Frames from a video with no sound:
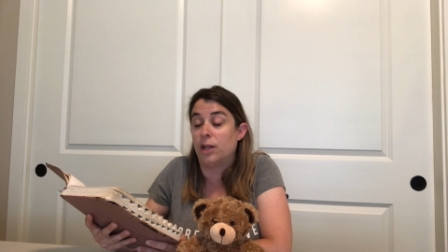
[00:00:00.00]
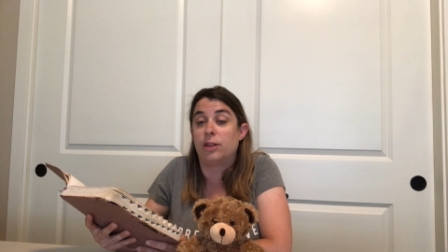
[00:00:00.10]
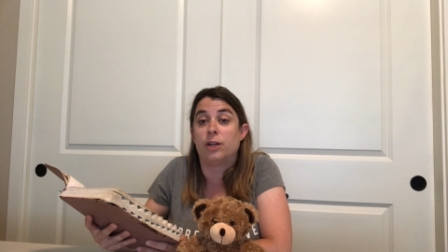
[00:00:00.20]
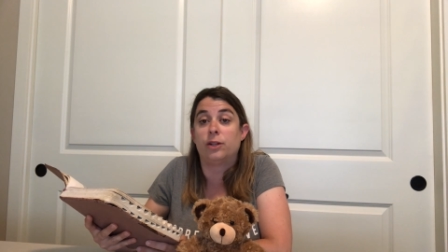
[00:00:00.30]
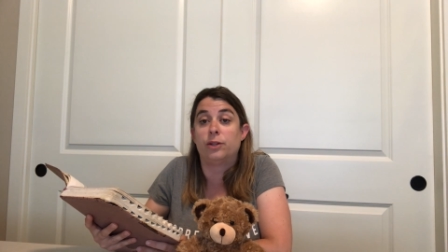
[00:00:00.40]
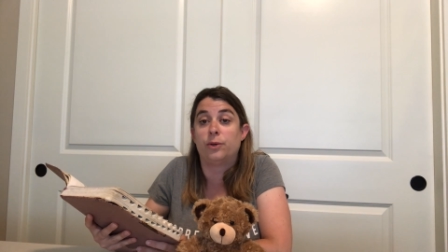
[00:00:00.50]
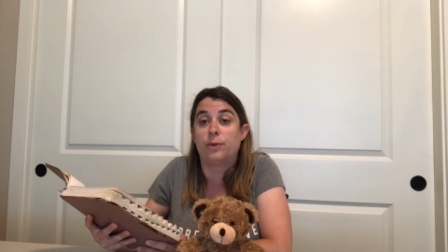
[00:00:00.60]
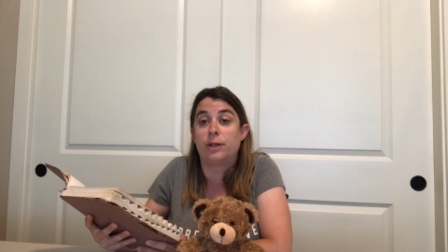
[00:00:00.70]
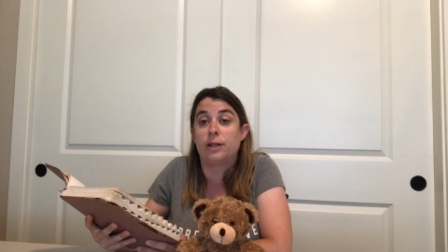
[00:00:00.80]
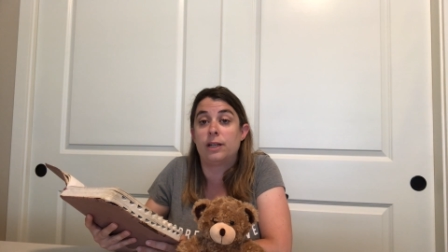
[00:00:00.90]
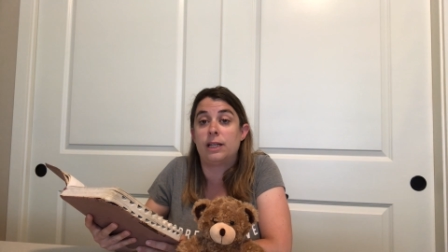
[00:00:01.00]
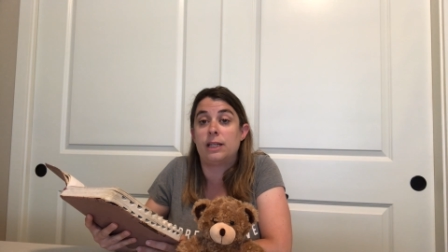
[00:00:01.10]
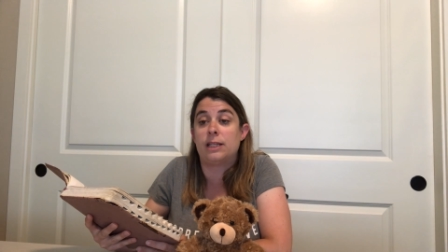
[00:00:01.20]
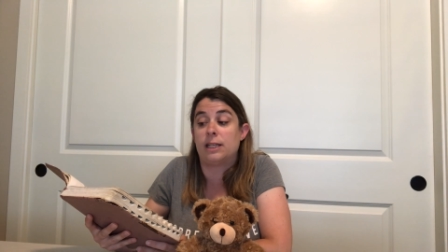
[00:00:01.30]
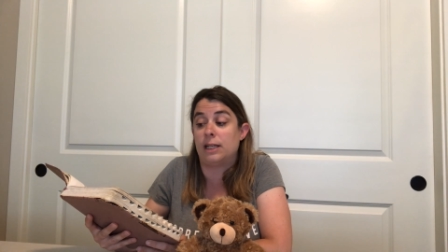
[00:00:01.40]
The Lord
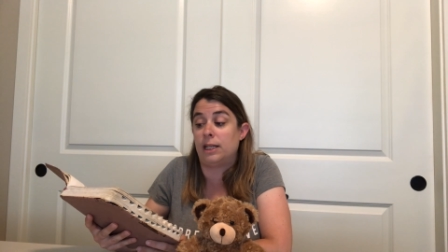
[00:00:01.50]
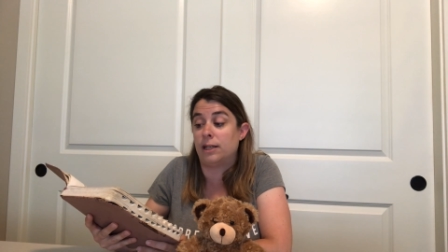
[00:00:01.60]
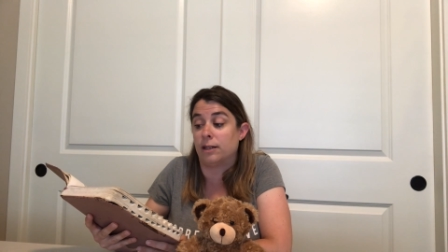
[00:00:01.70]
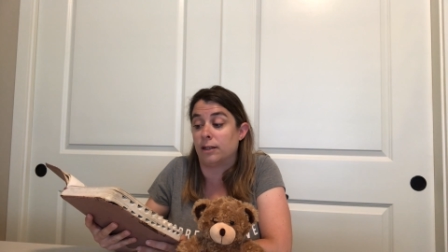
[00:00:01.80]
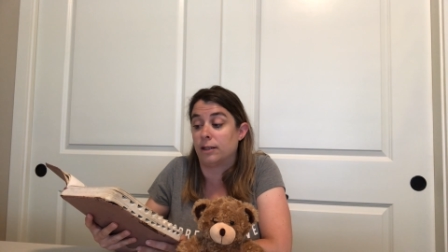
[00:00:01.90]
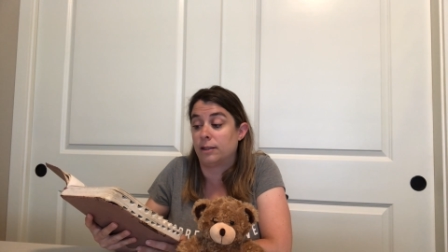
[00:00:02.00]
is near.